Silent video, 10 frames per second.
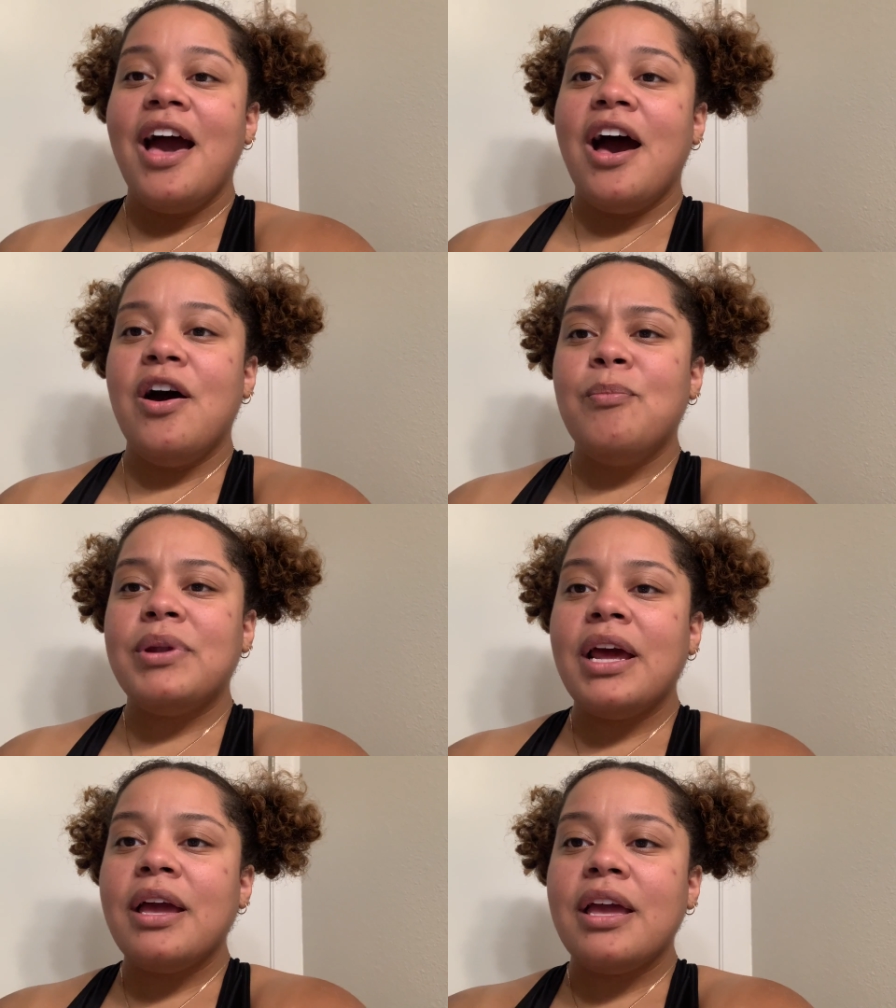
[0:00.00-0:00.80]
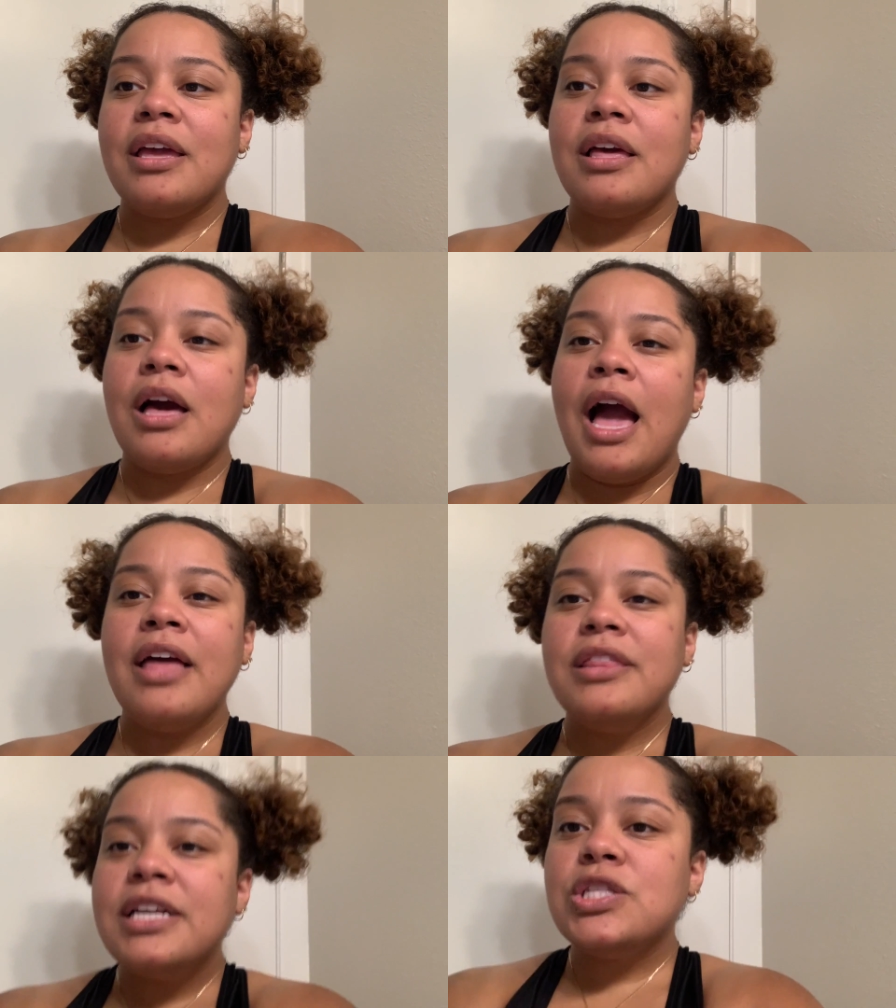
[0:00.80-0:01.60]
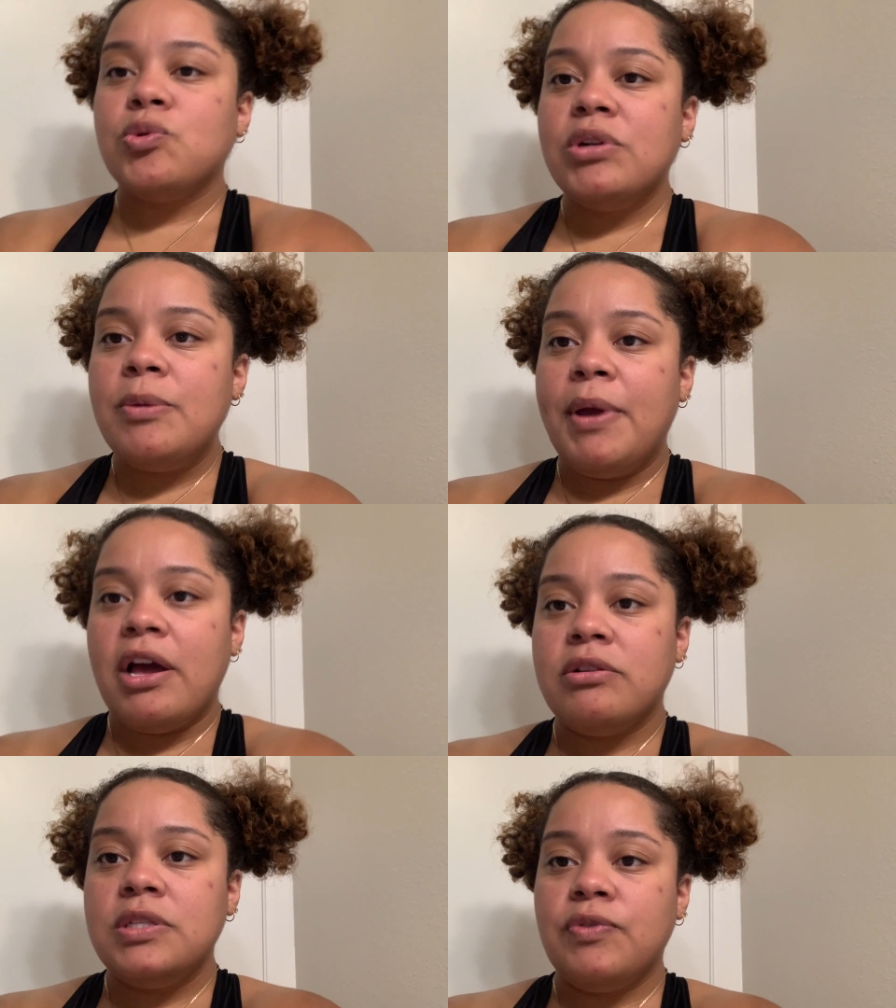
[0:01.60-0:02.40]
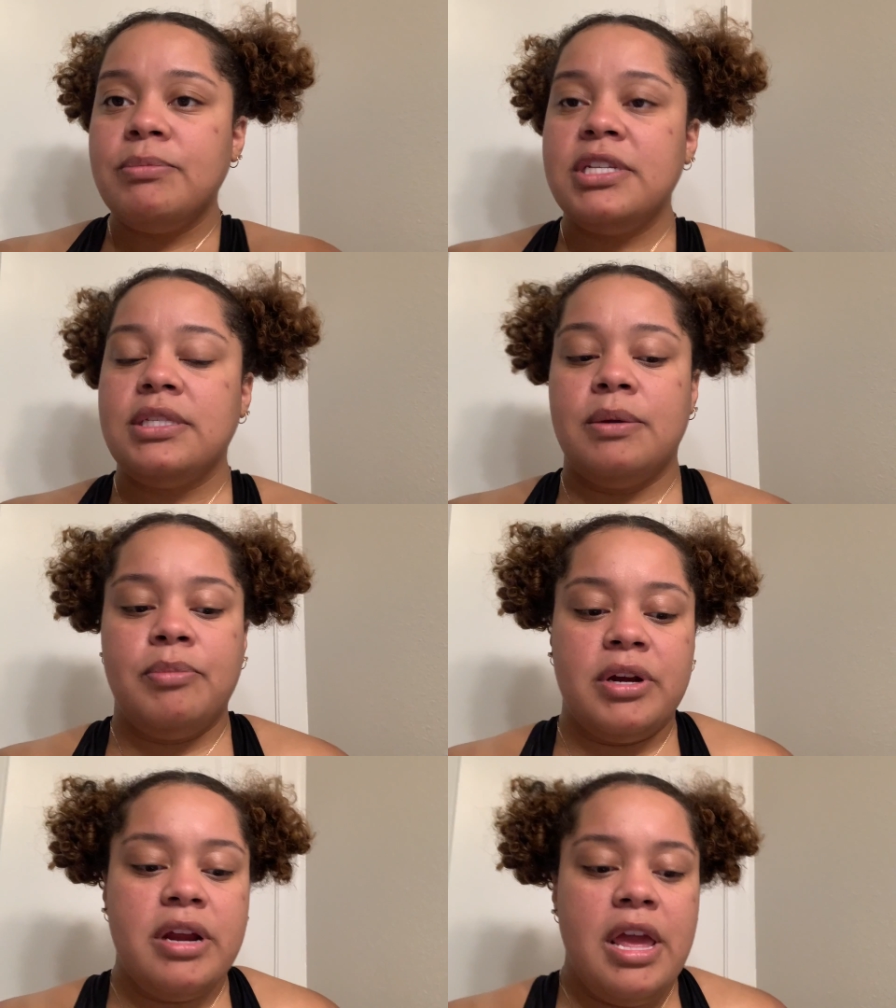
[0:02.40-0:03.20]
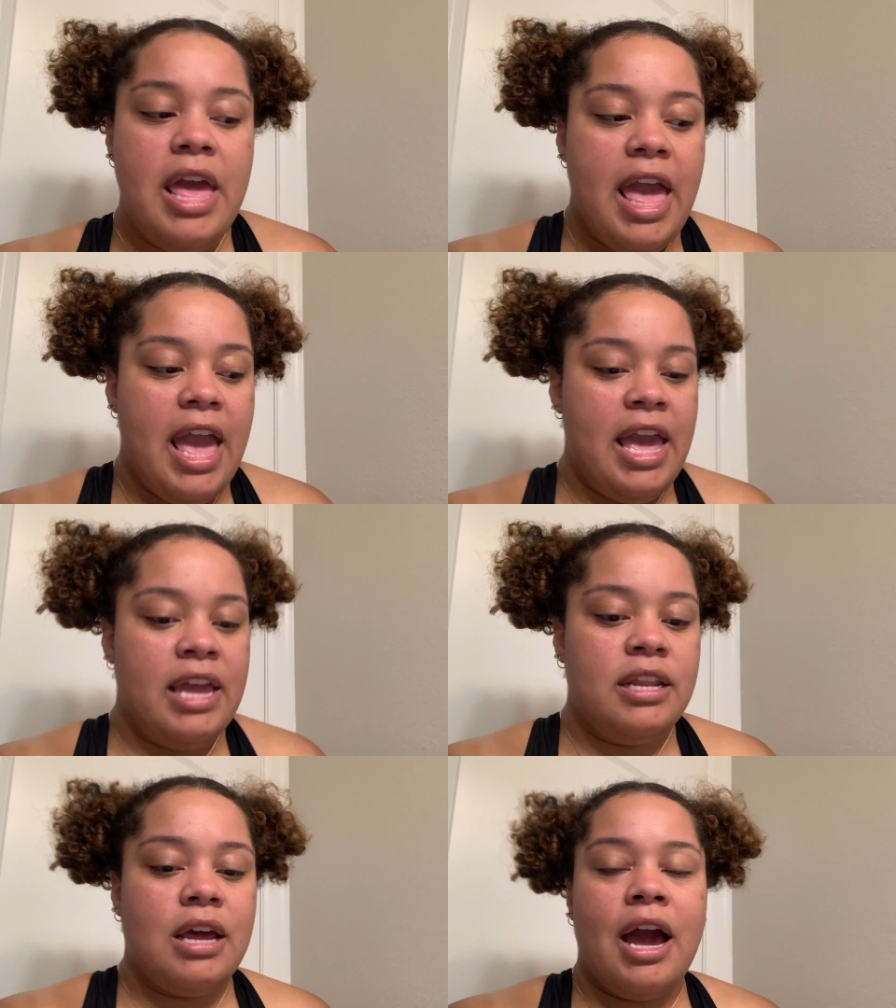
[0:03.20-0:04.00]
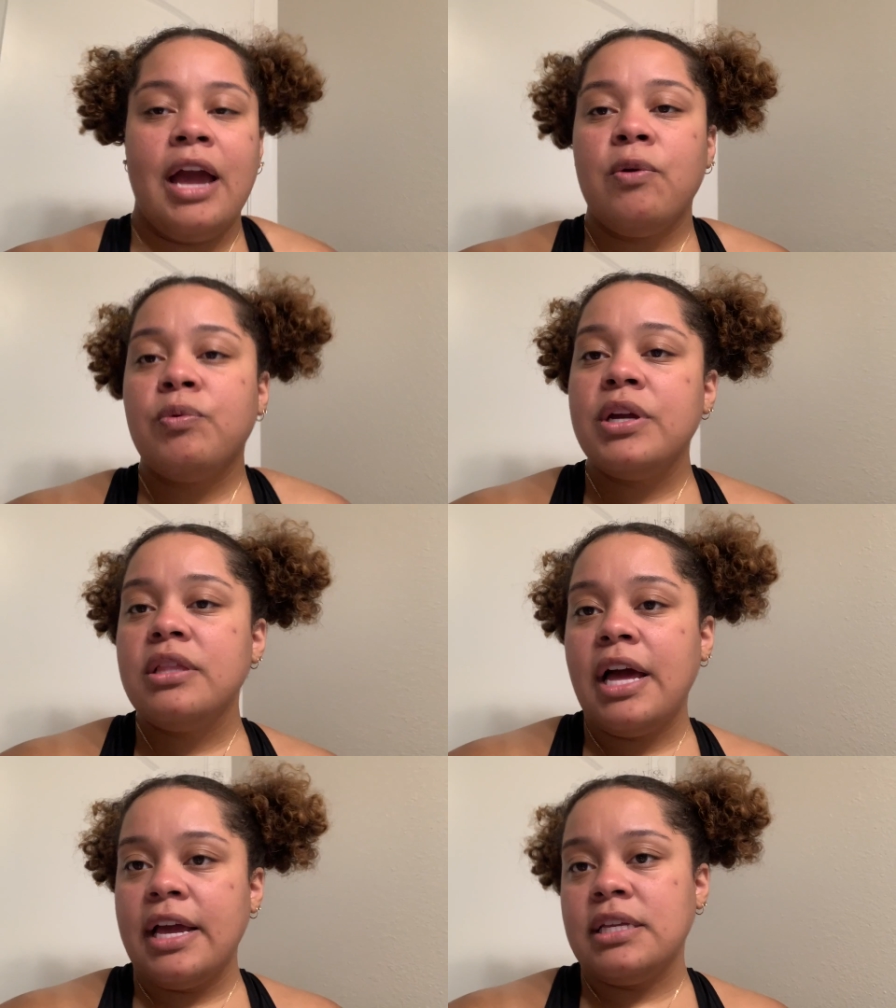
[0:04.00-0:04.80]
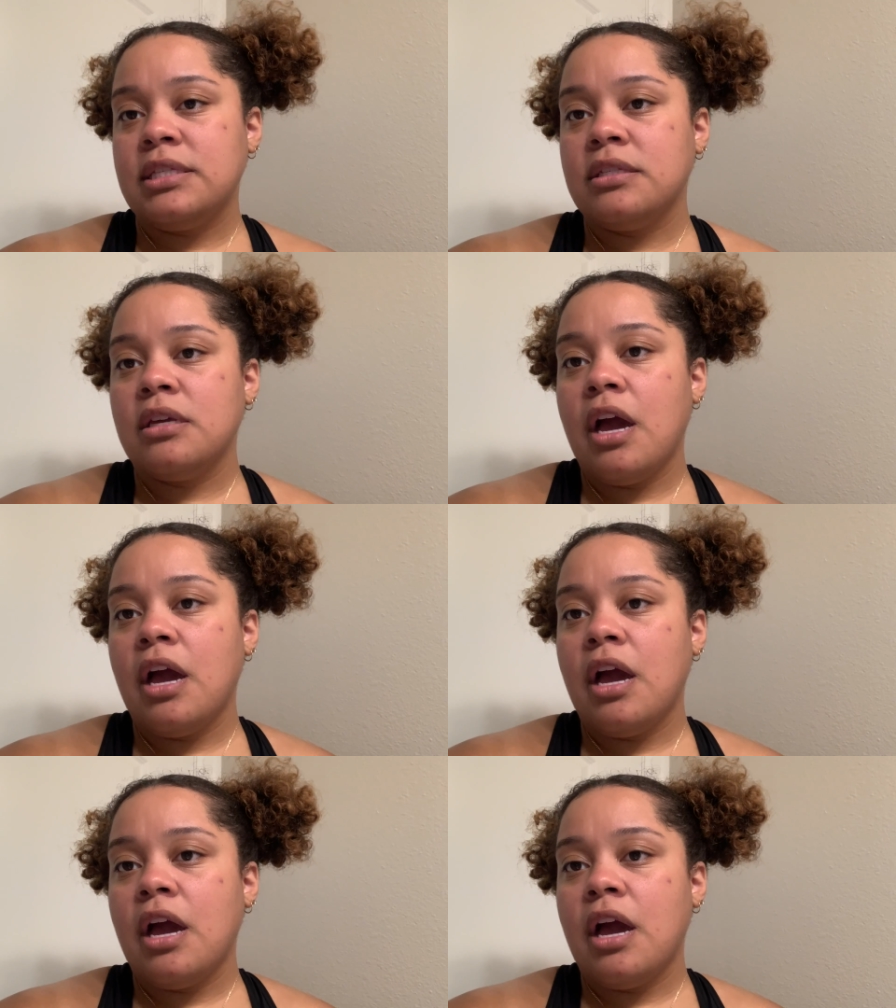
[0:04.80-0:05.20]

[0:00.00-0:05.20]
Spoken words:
but I had lost 20 pounds from December, and I realized